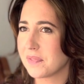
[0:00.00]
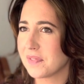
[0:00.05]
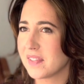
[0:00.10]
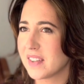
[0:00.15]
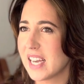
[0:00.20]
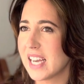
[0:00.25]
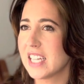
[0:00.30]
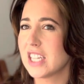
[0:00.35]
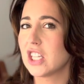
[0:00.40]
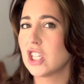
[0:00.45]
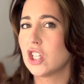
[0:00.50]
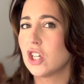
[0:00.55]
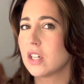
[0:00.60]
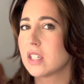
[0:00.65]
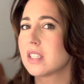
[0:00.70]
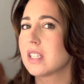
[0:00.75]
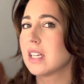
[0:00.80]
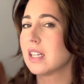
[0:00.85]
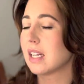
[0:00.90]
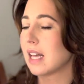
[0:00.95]
it
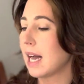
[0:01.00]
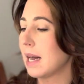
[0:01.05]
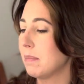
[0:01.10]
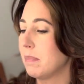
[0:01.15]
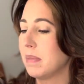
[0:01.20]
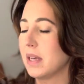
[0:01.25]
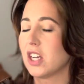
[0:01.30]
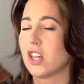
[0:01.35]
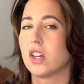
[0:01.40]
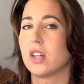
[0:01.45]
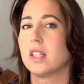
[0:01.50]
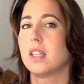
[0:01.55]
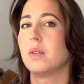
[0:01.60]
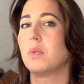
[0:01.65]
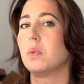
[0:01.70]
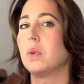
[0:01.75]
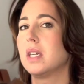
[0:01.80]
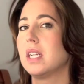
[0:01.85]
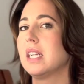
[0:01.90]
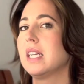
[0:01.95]
looks a lot bigger than
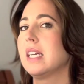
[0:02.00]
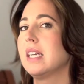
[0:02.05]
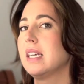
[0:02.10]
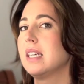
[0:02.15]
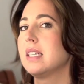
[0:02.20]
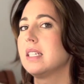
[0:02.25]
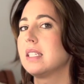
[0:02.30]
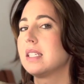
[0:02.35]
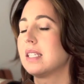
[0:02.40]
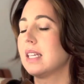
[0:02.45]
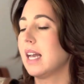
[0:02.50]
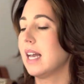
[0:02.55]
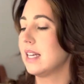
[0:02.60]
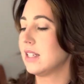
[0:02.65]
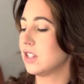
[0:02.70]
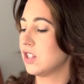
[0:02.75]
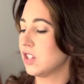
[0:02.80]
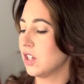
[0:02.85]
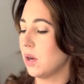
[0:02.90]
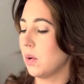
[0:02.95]
what it is. And
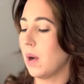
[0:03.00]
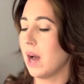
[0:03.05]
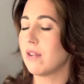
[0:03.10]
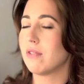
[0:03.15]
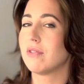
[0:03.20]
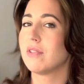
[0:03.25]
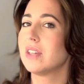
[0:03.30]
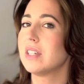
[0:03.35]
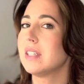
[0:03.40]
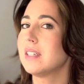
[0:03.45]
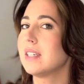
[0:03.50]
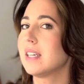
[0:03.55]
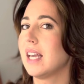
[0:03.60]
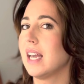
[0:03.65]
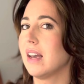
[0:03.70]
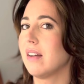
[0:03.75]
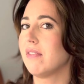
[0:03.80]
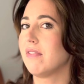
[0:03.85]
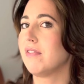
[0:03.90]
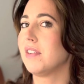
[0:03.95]
so I really
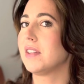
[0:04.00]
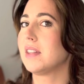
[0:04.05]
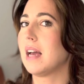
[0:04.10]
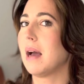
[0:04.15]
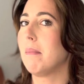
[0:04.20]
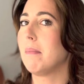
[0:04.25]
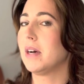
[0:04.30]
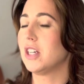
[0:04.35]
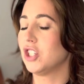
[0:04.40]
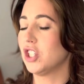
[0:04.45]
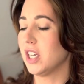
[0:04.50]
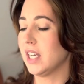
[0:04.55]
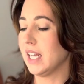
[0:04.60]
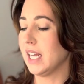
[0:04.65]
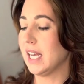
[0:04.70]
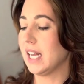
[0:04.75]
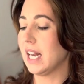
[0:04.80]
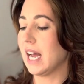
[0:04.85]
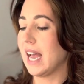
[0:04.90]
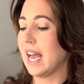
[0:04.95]
can't fit that much in
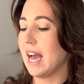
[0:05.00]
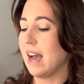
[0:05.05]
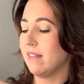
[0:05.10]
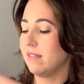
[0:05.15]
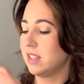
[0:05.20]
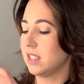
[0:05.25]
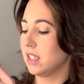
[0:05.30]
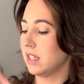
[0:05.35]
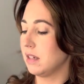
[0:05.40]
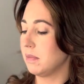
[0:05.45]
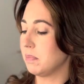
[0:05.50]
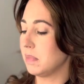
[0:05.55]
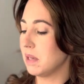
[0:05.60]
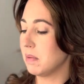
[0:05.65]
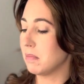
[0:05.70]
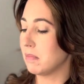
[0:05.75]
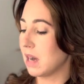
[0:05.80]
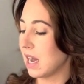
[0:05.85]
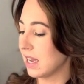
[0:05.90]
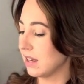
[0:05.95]
it. I have to be
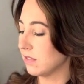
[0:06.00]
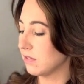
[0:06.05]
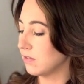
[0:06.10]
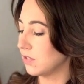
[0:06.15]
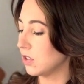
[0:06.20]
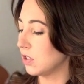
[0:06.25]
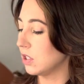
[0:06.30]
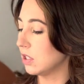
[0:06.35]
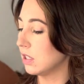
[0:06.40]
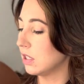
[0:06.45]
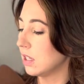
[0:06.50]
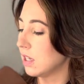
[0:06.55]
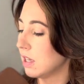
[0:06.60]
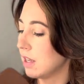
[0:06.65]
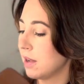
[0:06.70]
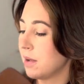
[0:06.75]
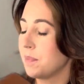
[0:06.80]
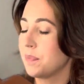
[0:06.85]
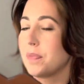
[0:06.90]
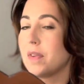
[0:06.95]
mindful
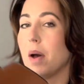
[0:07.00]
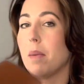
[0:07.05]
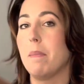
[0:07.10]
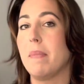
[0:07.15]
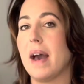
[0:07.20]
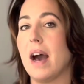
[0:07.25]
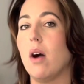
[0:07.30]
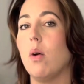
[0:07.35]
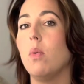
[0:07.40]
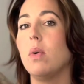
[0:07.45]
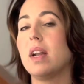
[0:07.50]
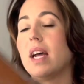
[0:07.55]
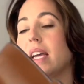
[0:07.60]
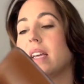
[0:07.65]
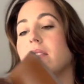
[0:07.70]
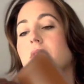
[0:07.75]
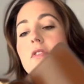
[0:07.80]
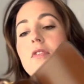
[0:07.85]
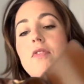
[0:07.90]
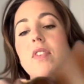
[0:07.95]
about what I
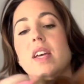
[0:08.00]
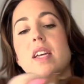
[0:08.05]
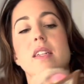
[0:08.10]
can fit